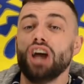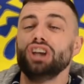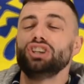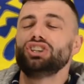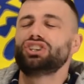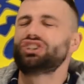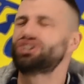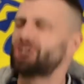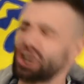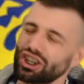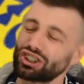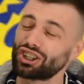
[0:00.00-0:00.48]

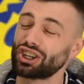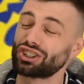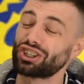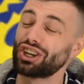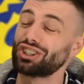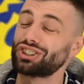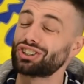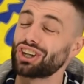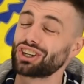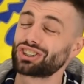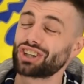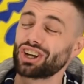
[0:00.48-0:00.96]

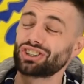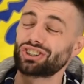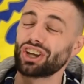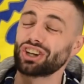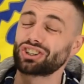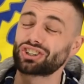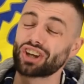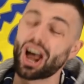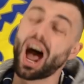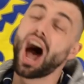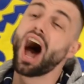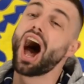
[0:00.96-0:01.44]

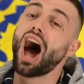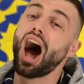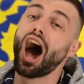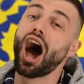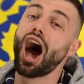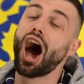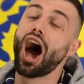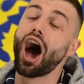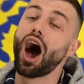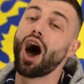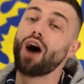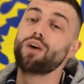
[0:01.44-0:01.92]

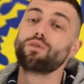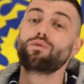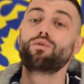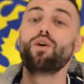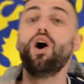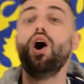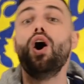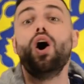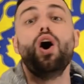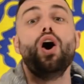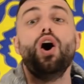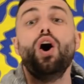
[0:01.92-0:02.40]

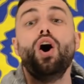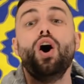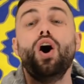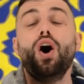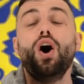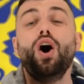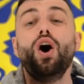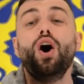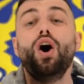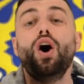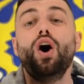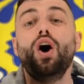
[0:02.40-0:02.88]

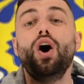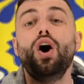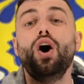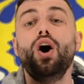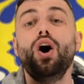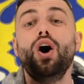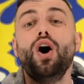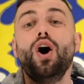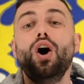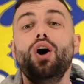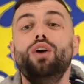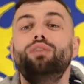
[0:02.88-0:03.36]

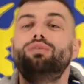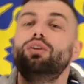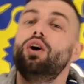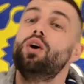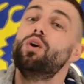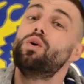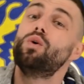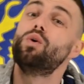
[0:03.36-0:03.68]
Sharuf!